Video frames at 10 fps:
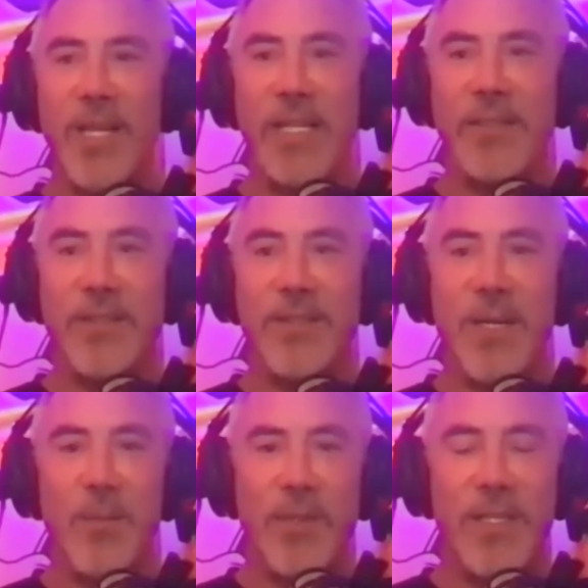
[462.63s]
I just
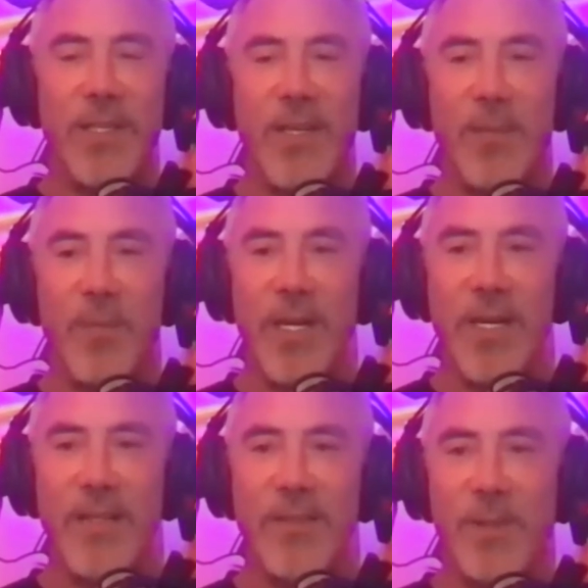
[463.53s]
stumbled in on it. My
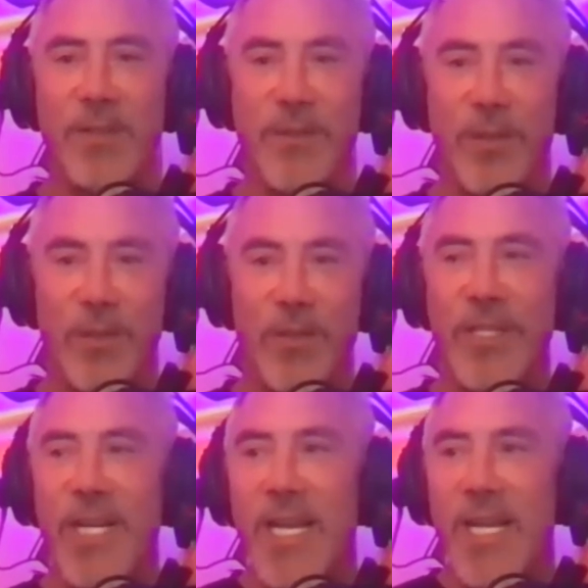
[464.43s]
husband, Serge,